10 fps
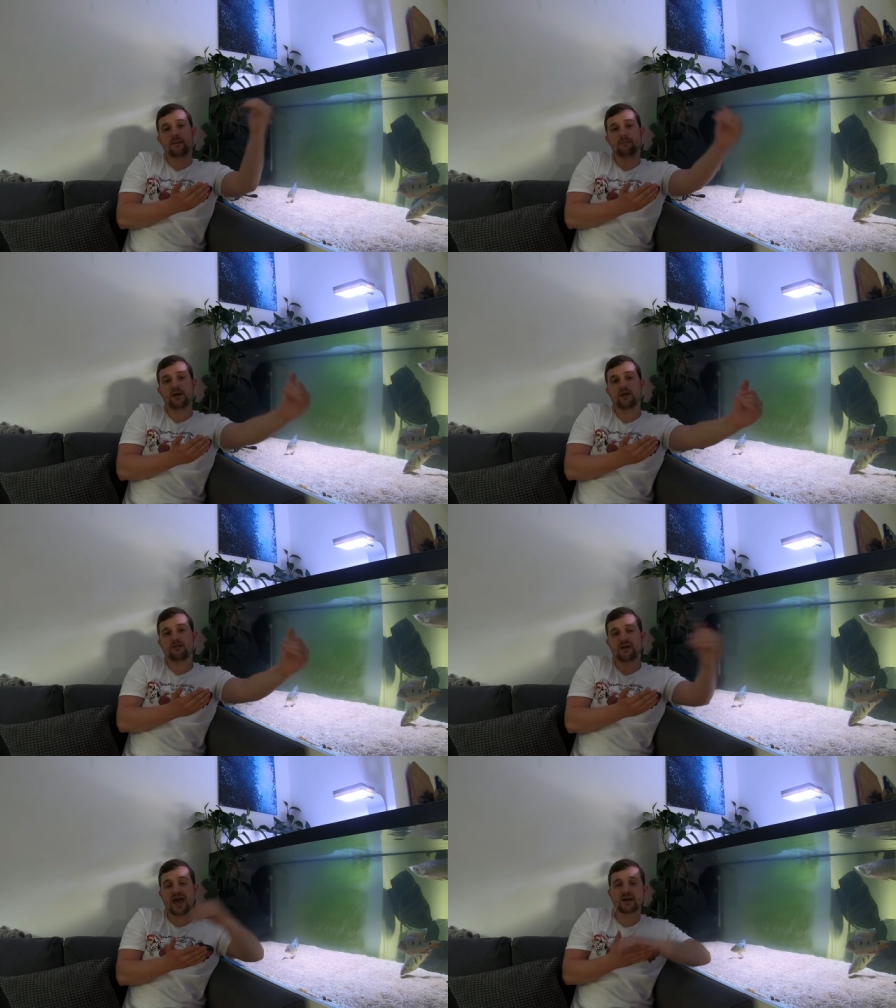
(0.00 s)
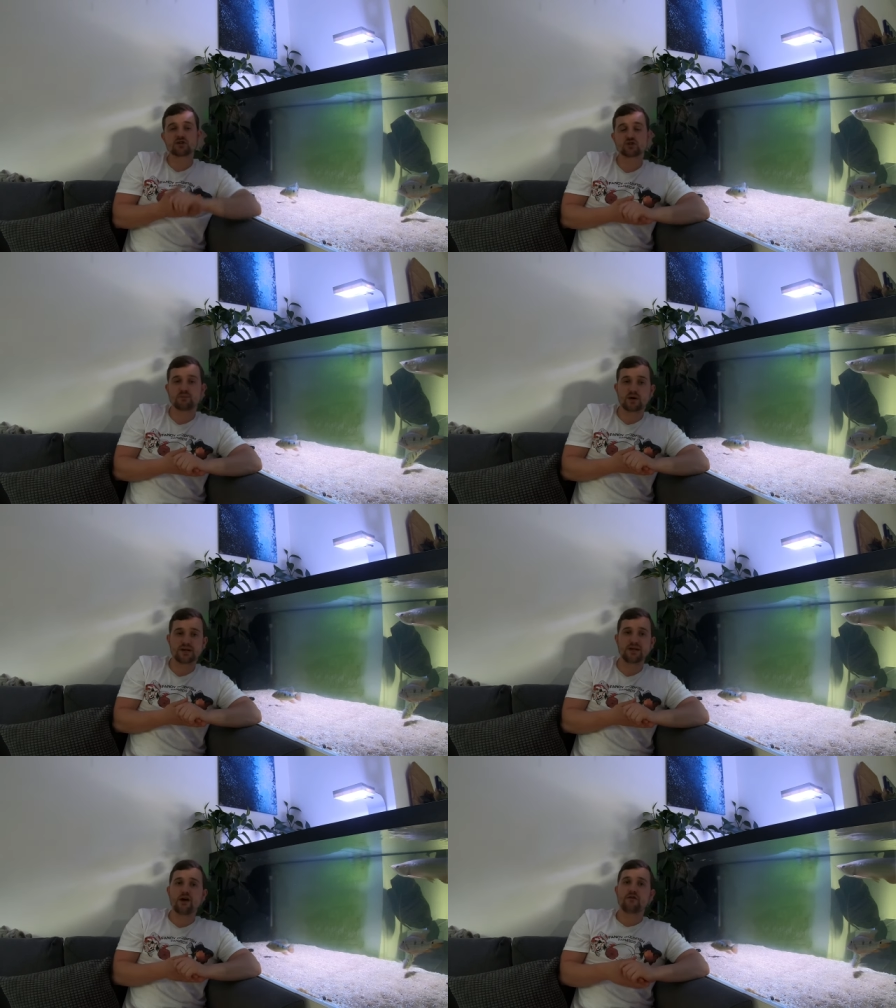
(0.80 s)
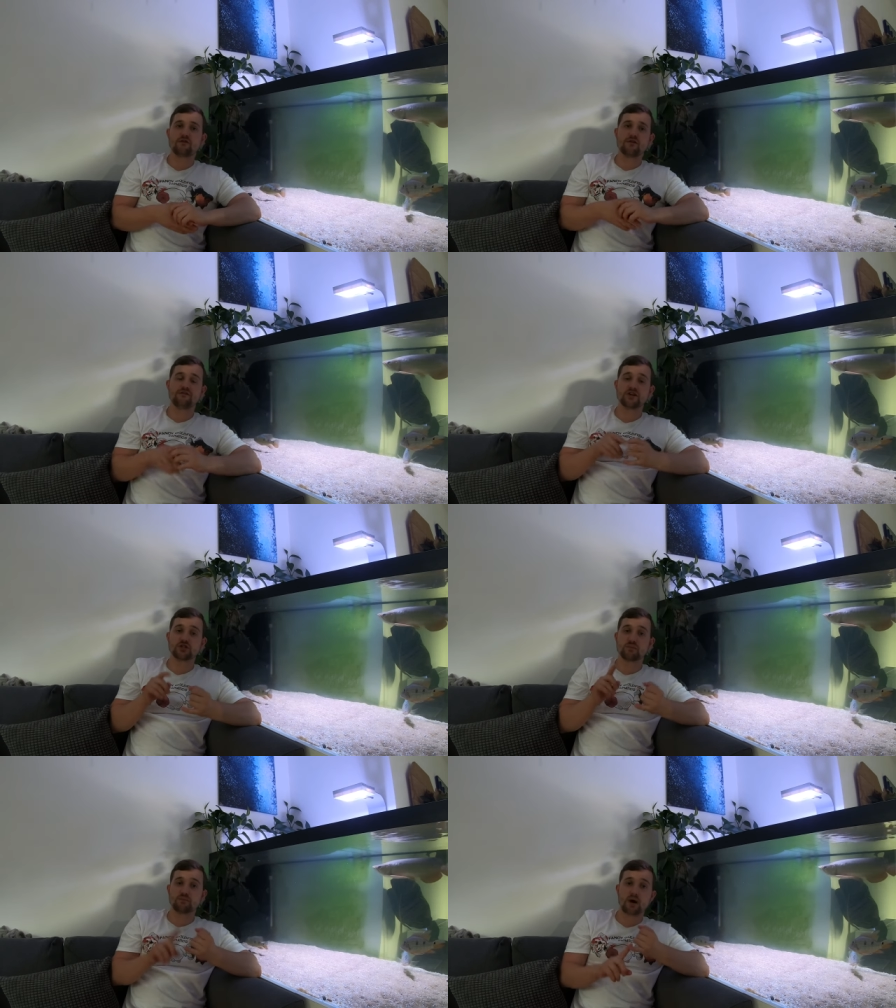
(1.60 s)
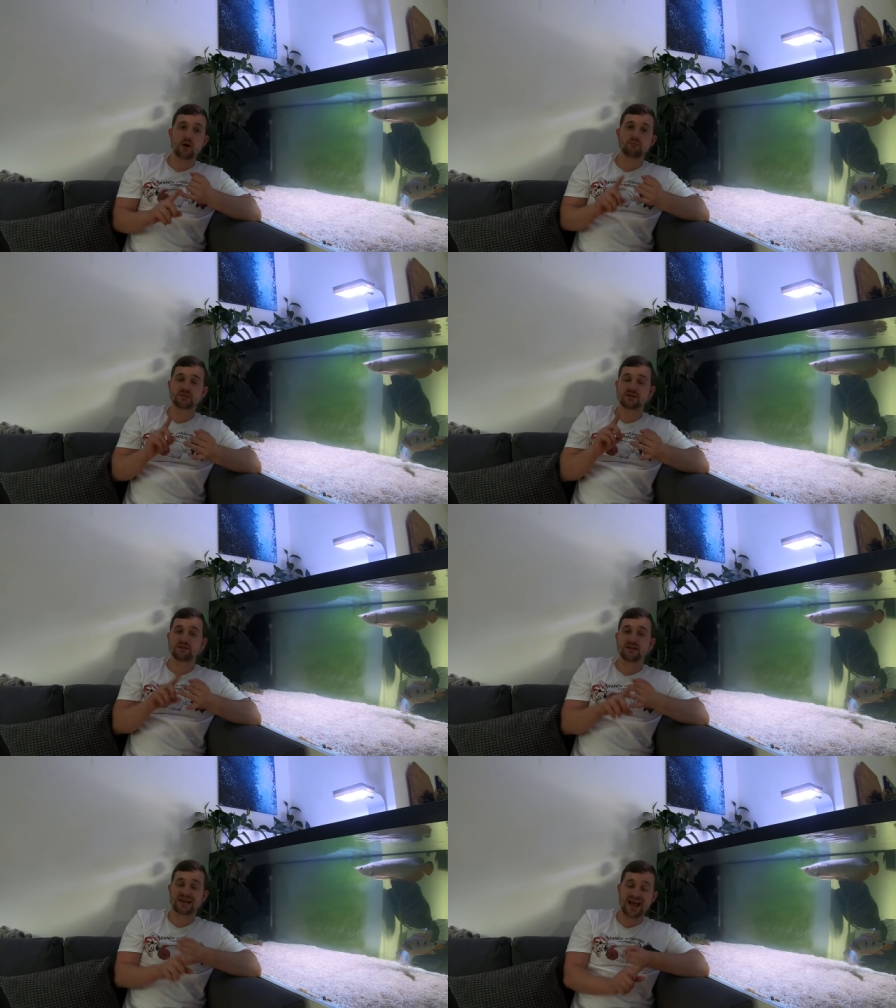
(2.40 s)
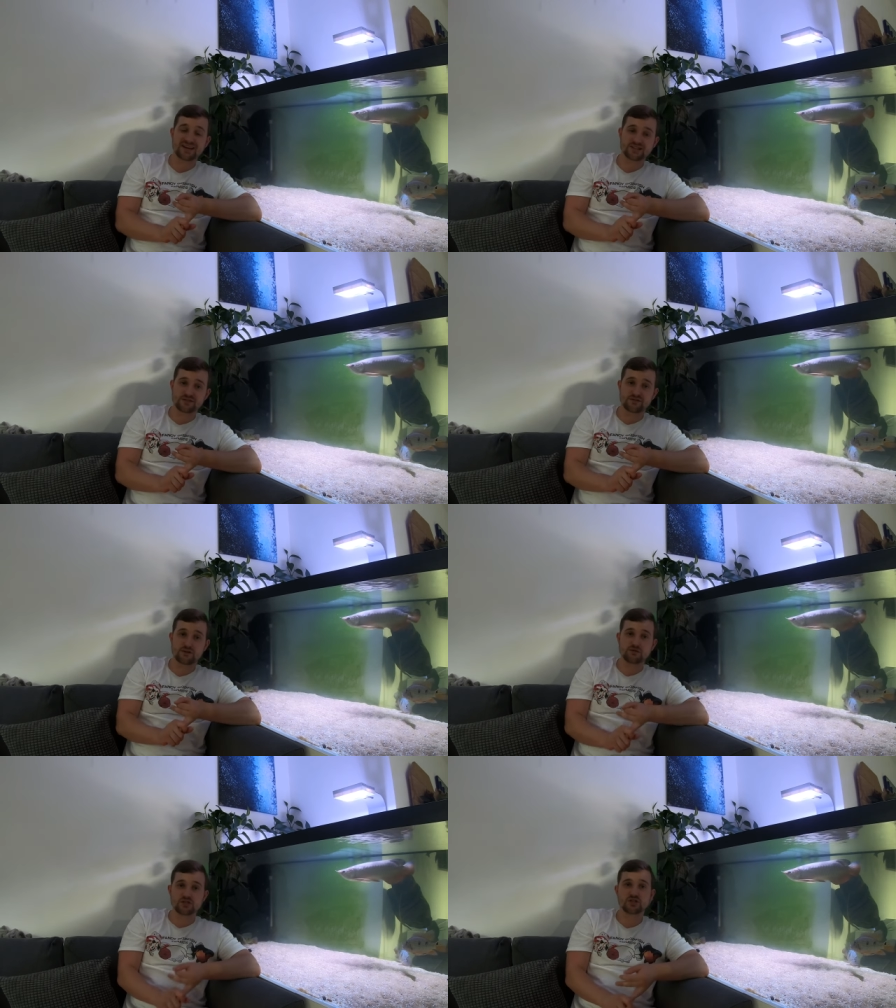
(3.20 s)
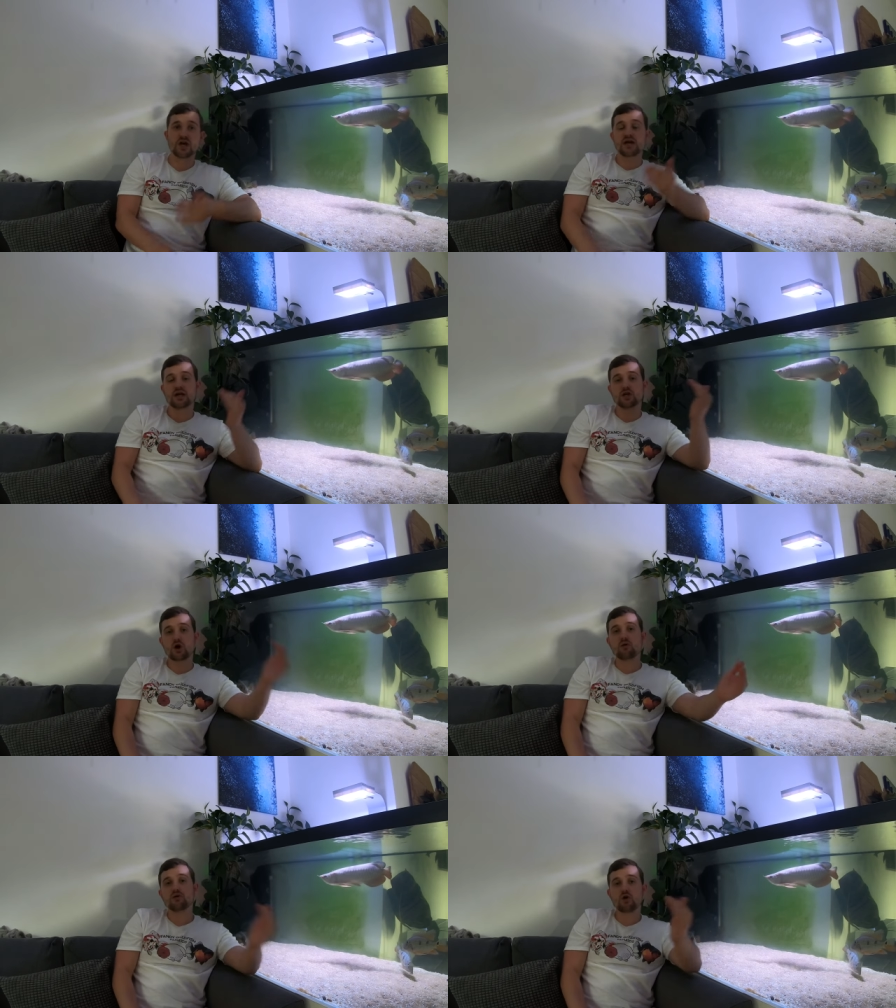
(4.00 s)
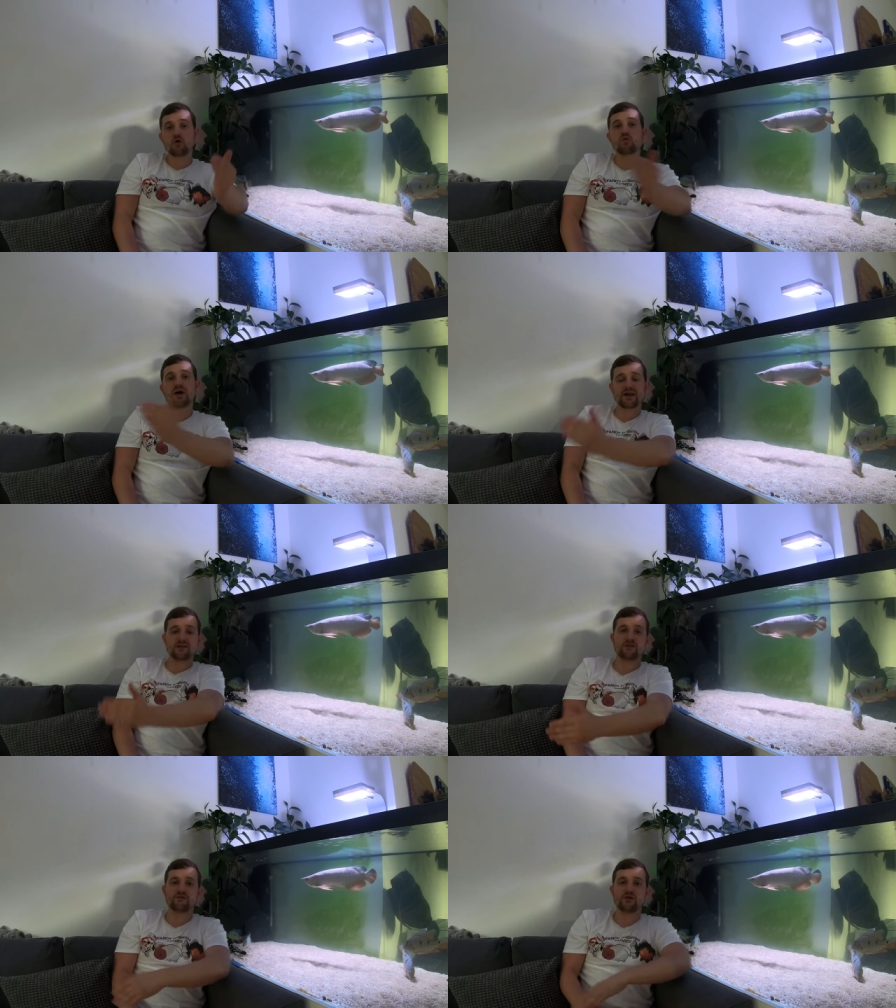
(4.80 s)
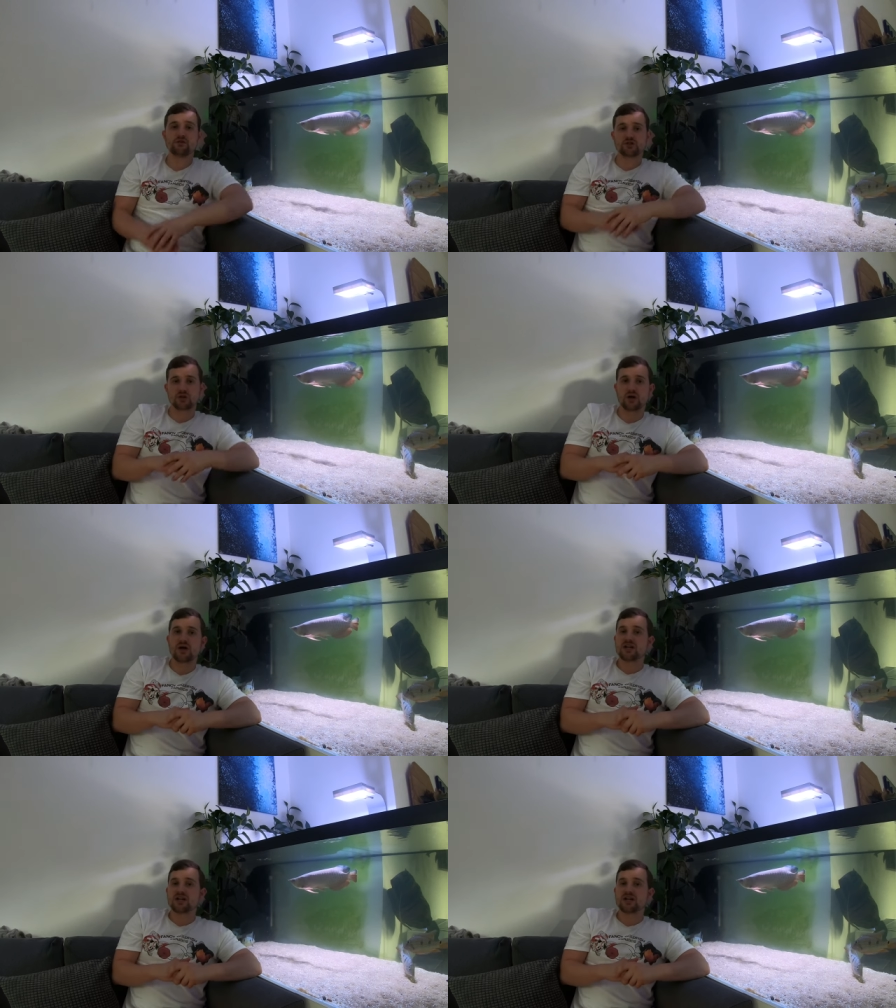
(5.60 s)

that bit of extra money for efficient pumps and canister filters can go a long way in the future.